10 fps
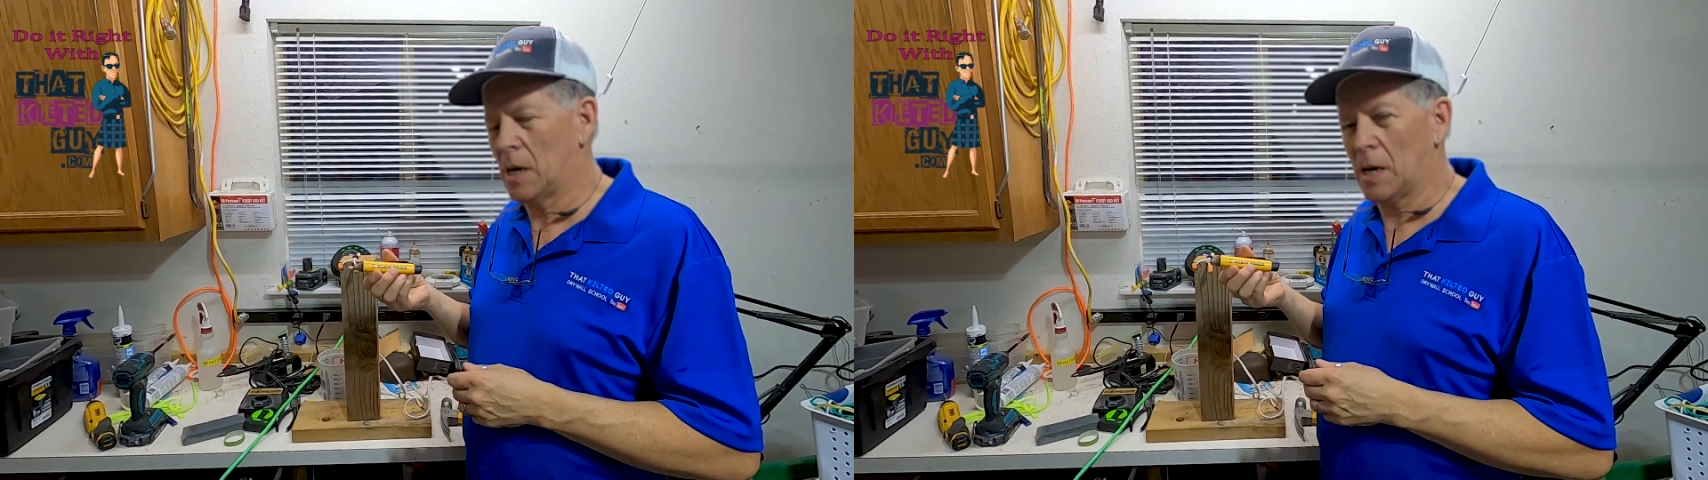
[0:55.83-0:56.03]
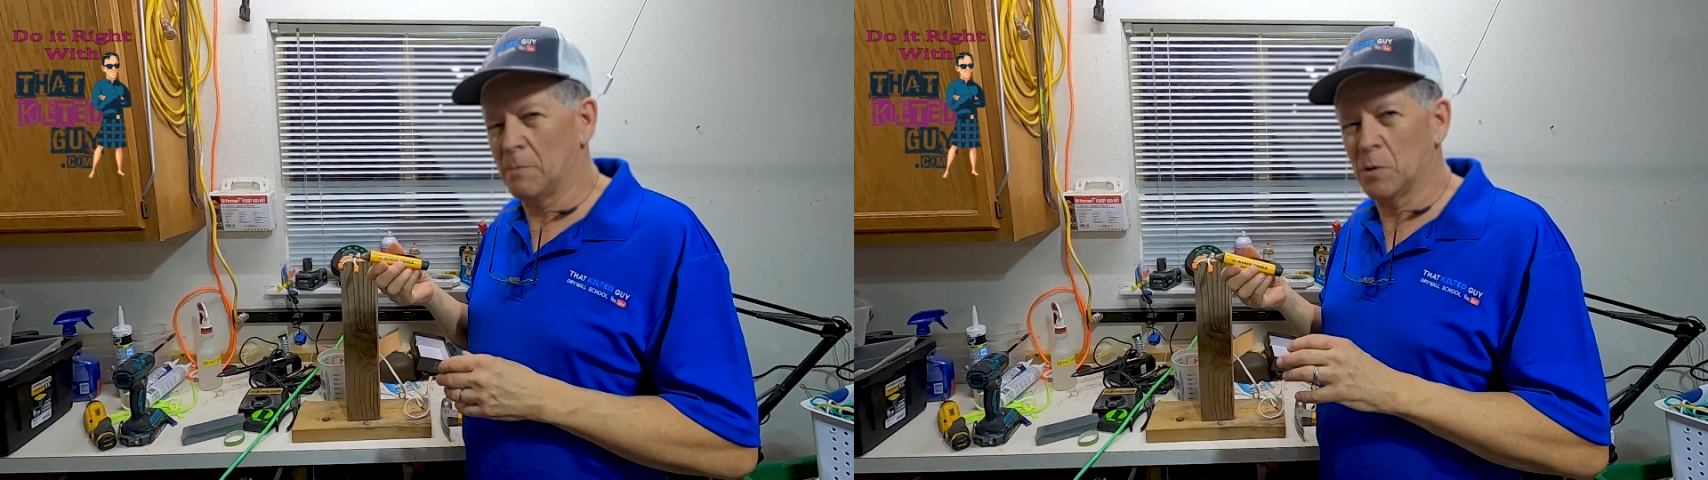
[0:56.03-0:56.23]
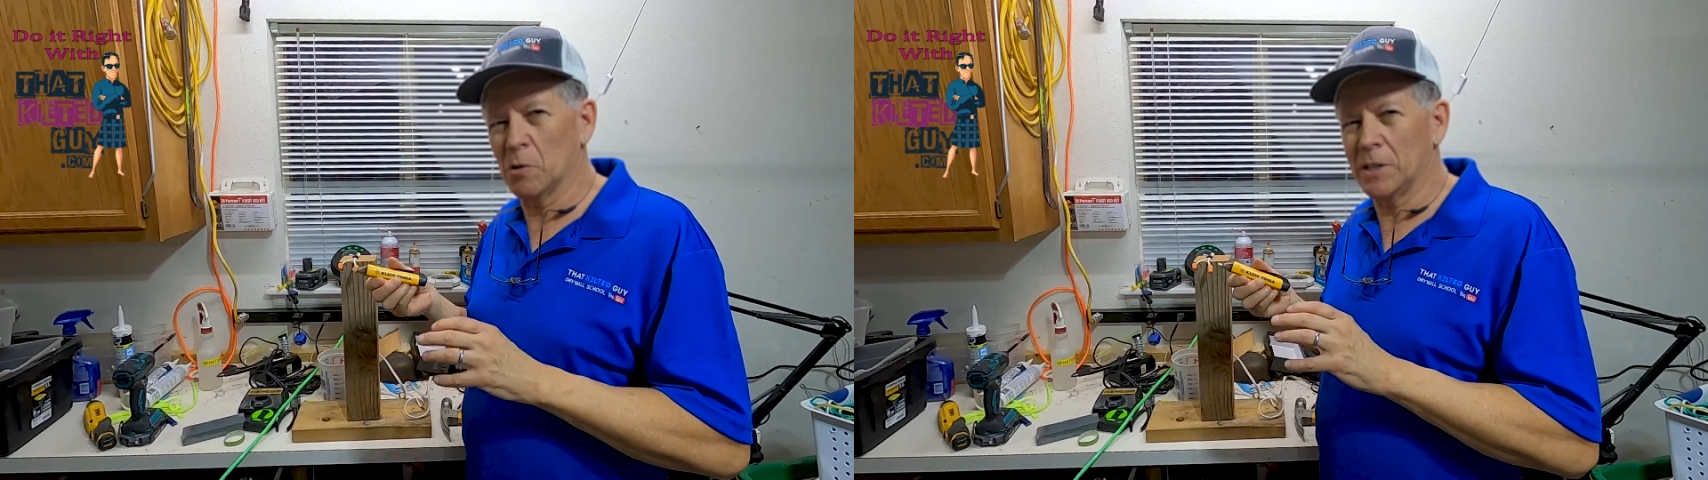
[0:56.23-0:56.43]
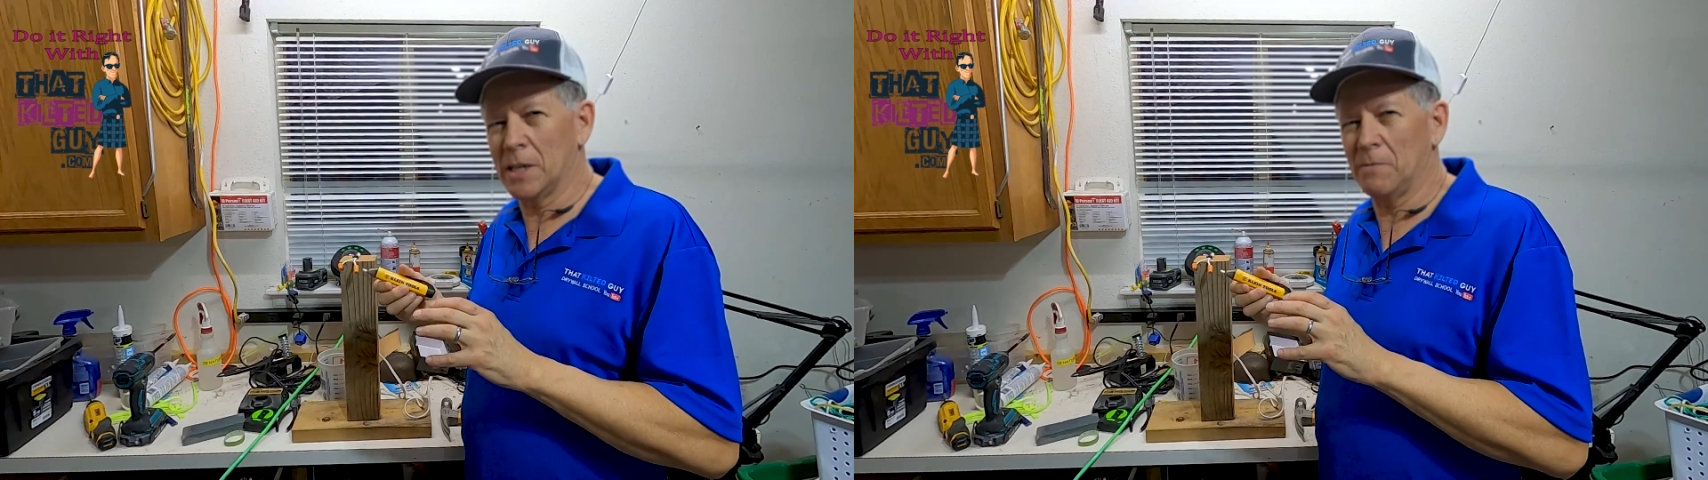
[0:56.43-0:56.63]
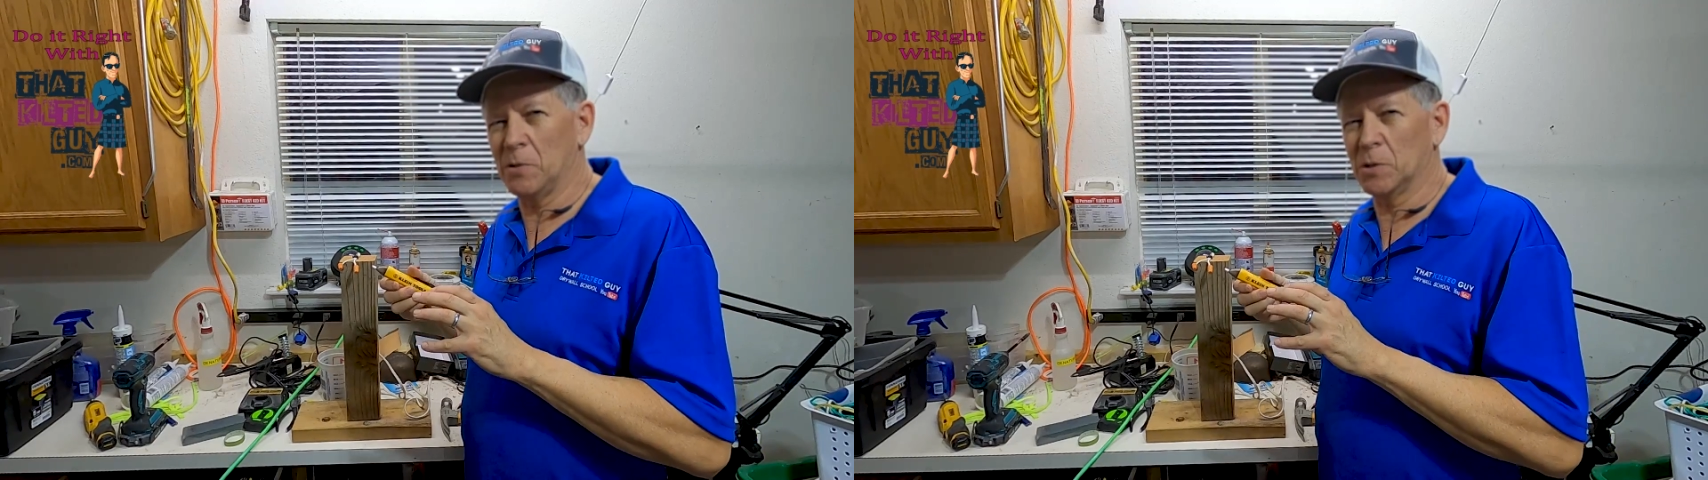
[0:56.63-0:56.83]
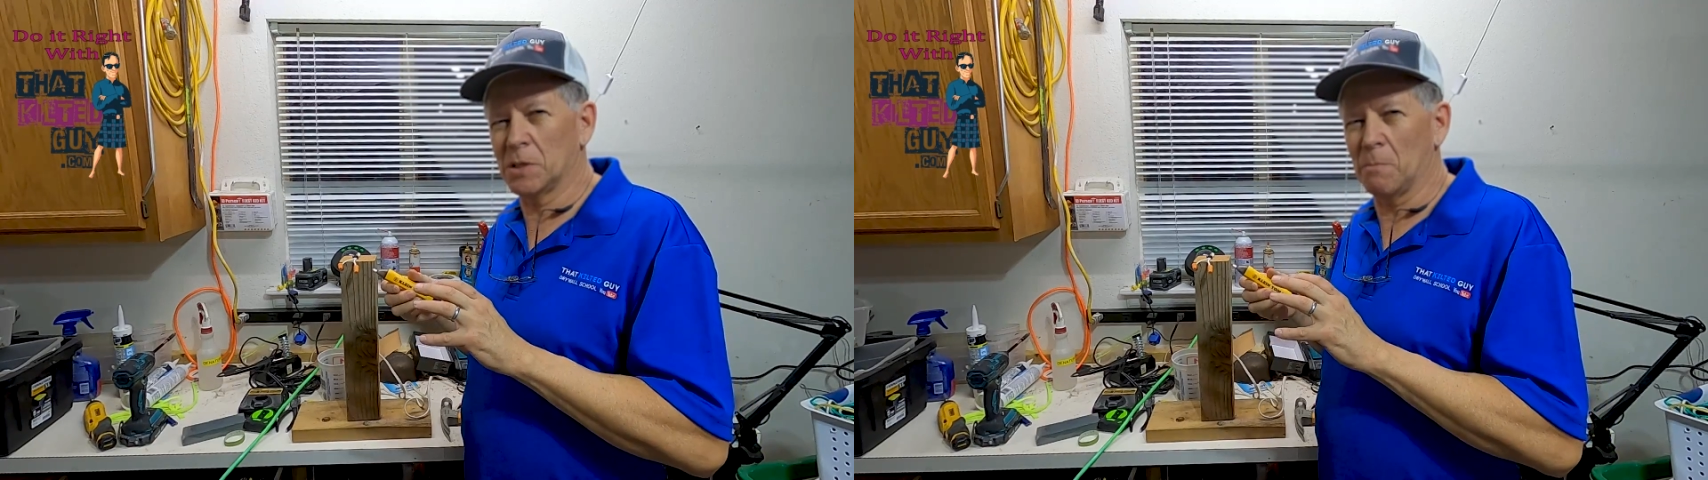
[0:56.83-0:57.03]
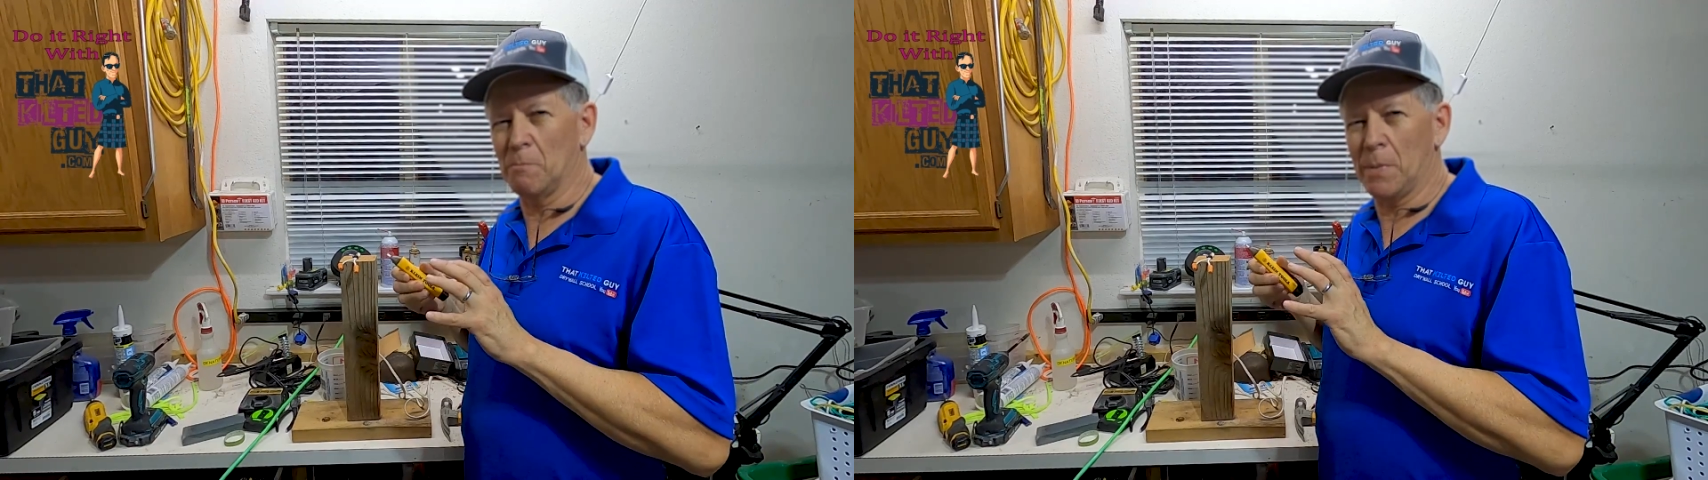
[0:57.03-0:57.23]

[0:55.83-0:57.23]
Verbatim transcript: I'm going to give you some